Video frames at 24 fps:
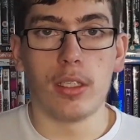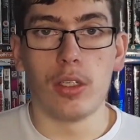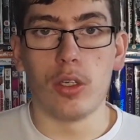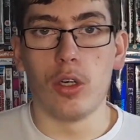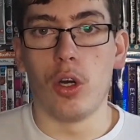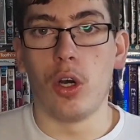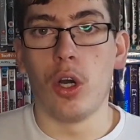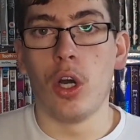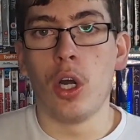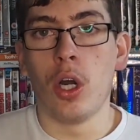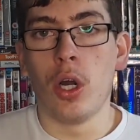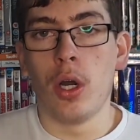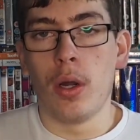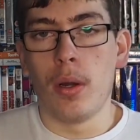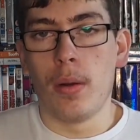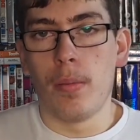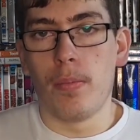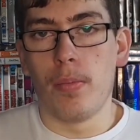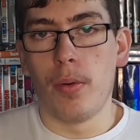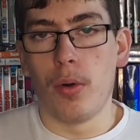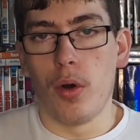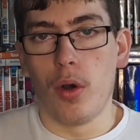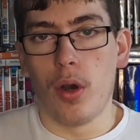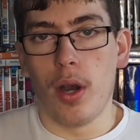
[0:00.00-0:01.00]
So,
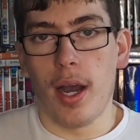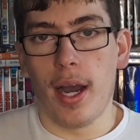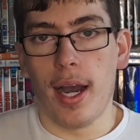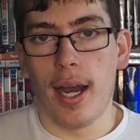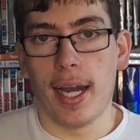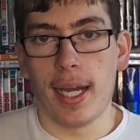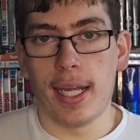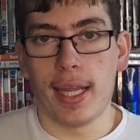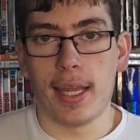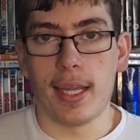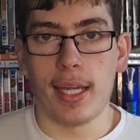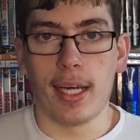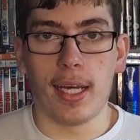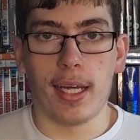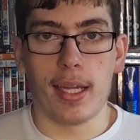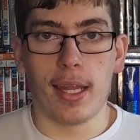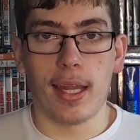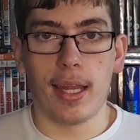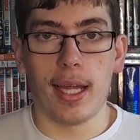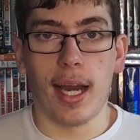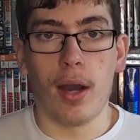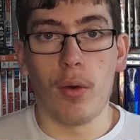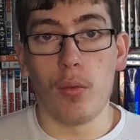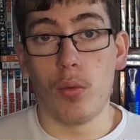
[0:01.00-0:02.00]
but I think
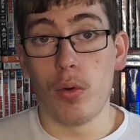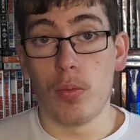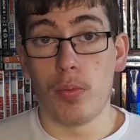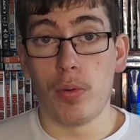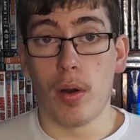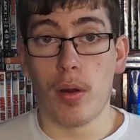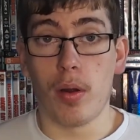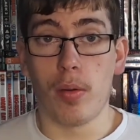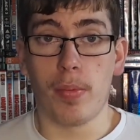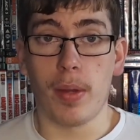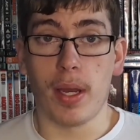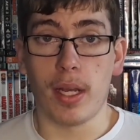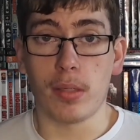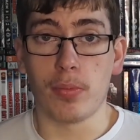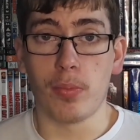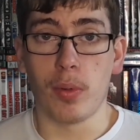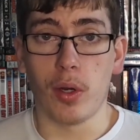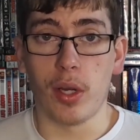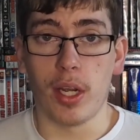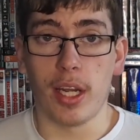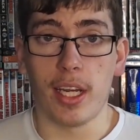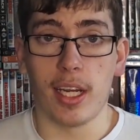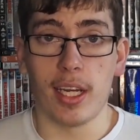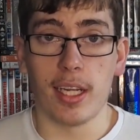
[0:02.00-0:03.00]
that will probably be
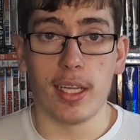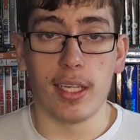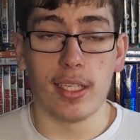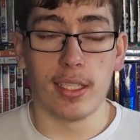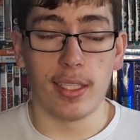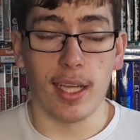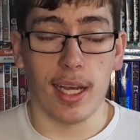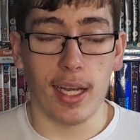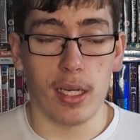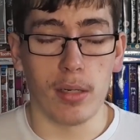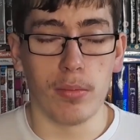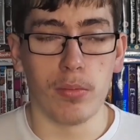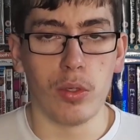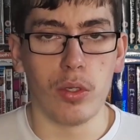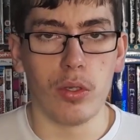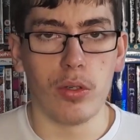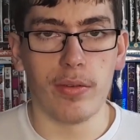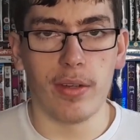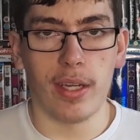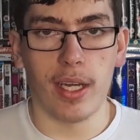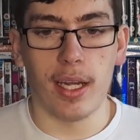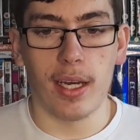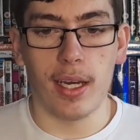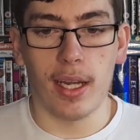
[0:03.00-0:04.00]
exploited in the second
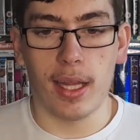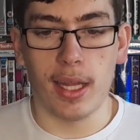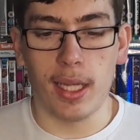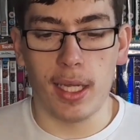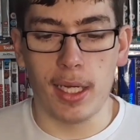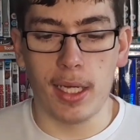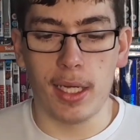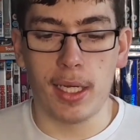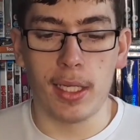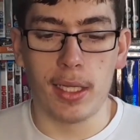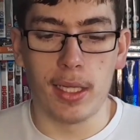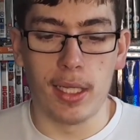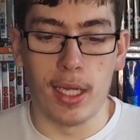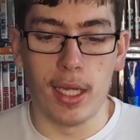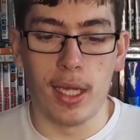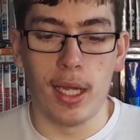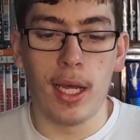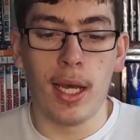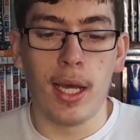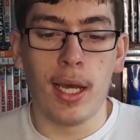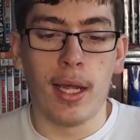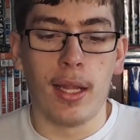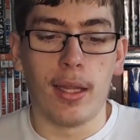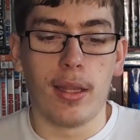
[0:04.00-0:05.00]
movie, and I think that
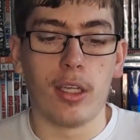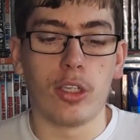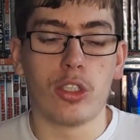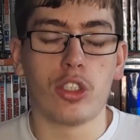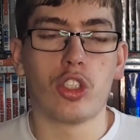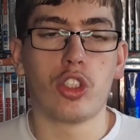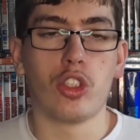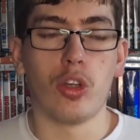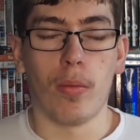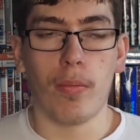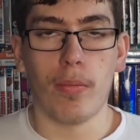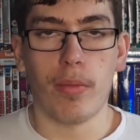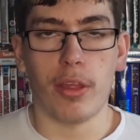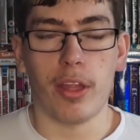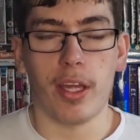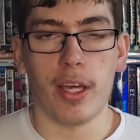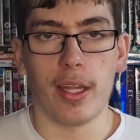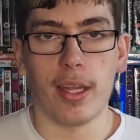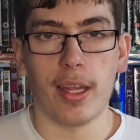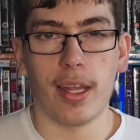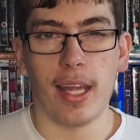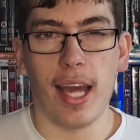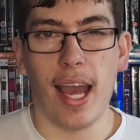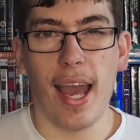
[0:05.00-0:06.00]
there's
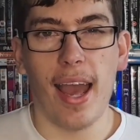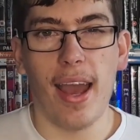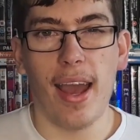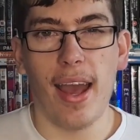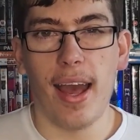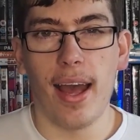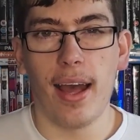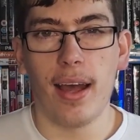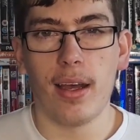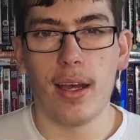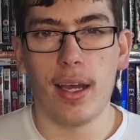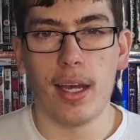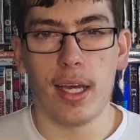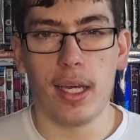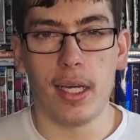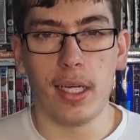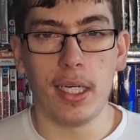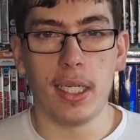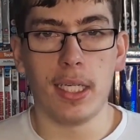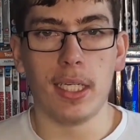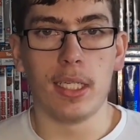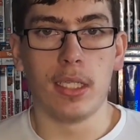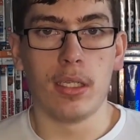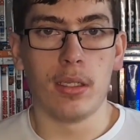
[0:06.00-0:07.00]
something there
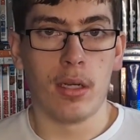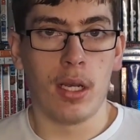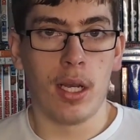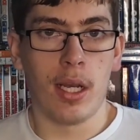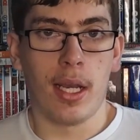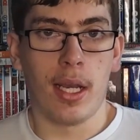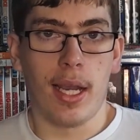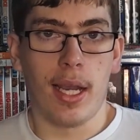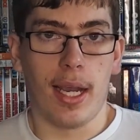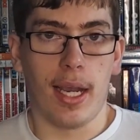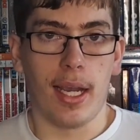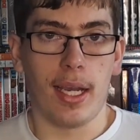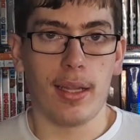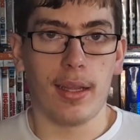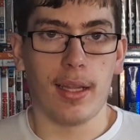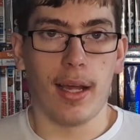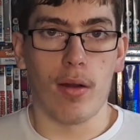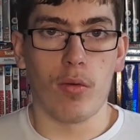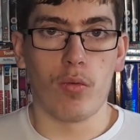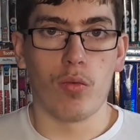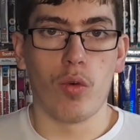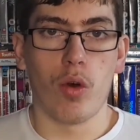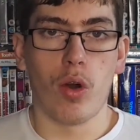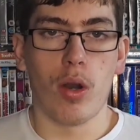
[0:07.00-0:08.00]
in
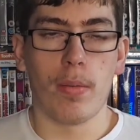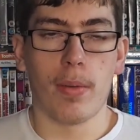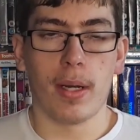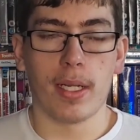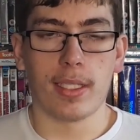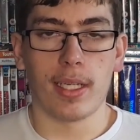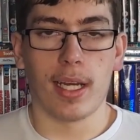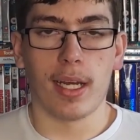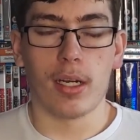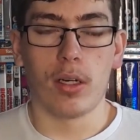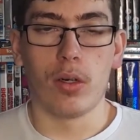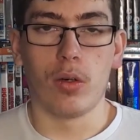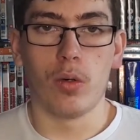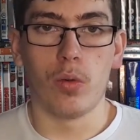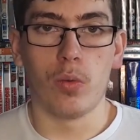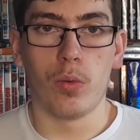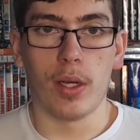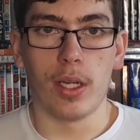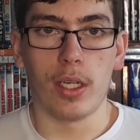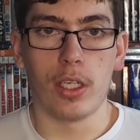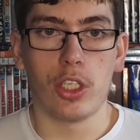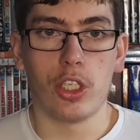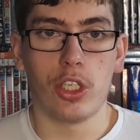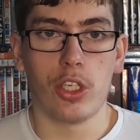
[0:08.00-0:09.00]
that romance angle
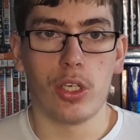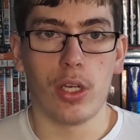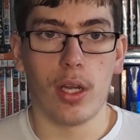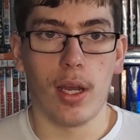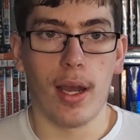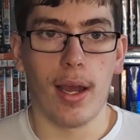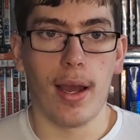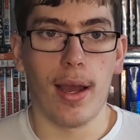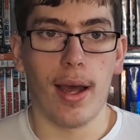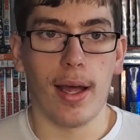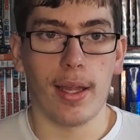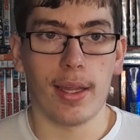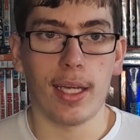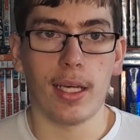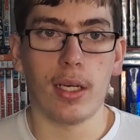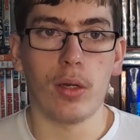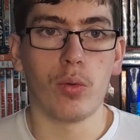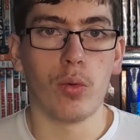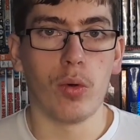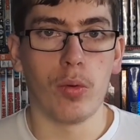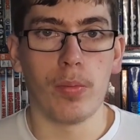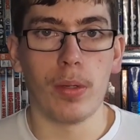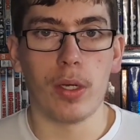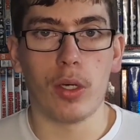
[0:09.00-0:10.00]
which I
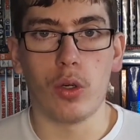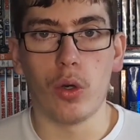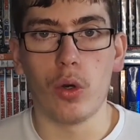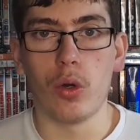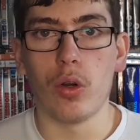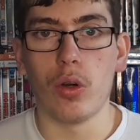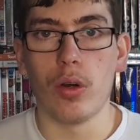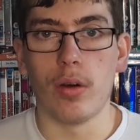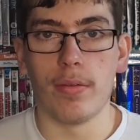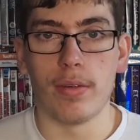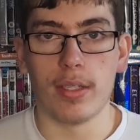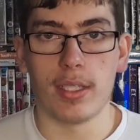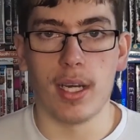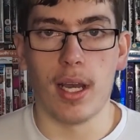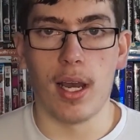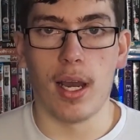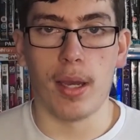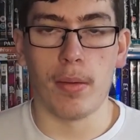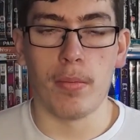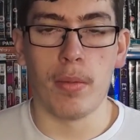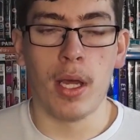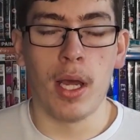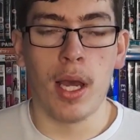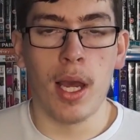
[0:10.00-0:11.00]
think will be good over
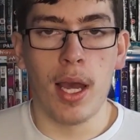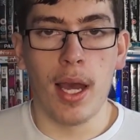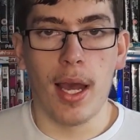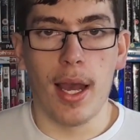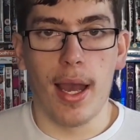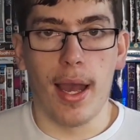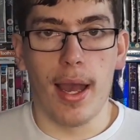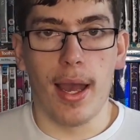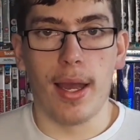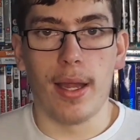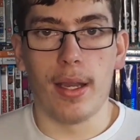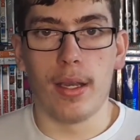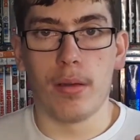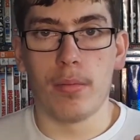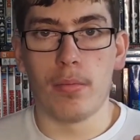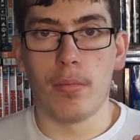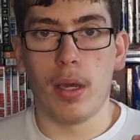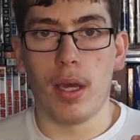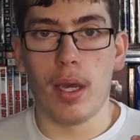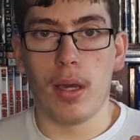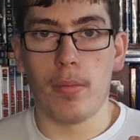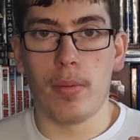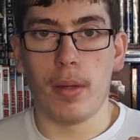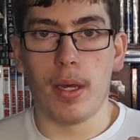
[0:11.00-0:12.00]
time, and
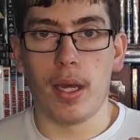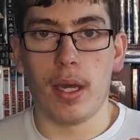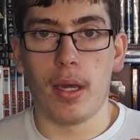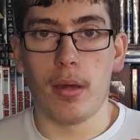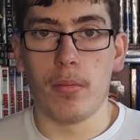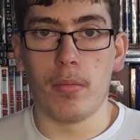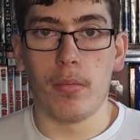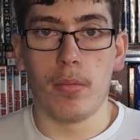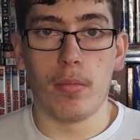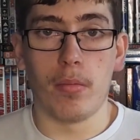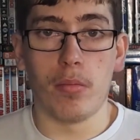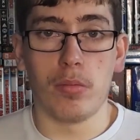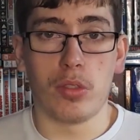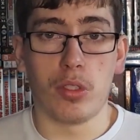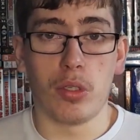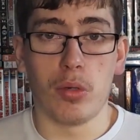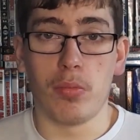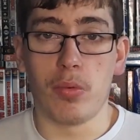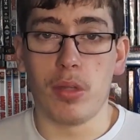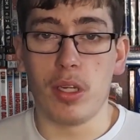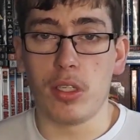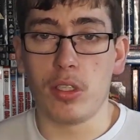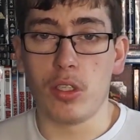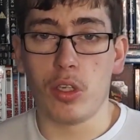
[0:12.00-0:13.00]
maybe
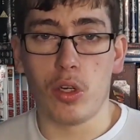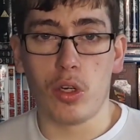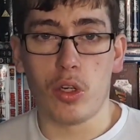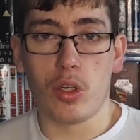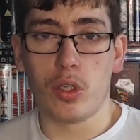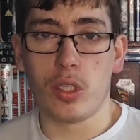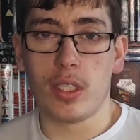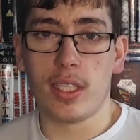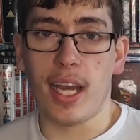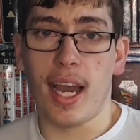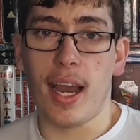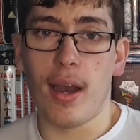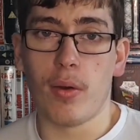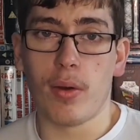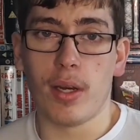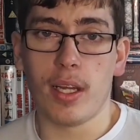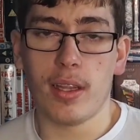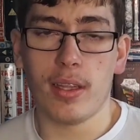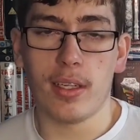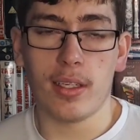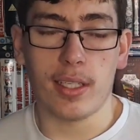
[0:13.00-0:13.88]
something's going to go down in